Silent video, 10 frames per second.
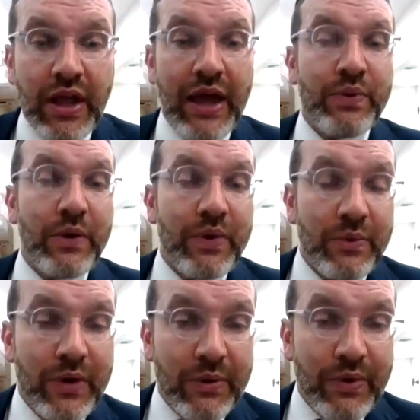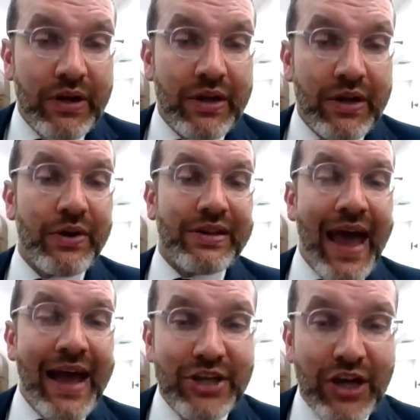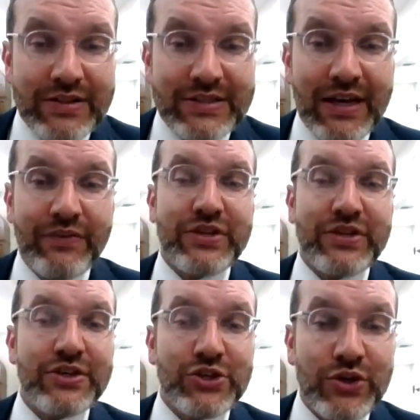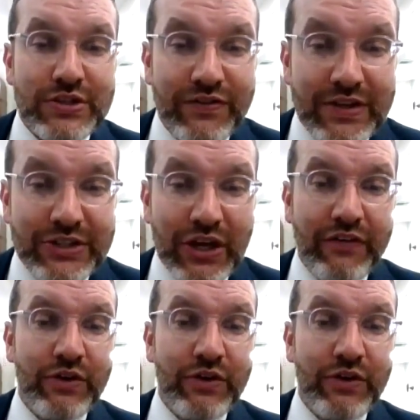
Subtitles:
And we're attaching ourselves to the schus of Yitzchak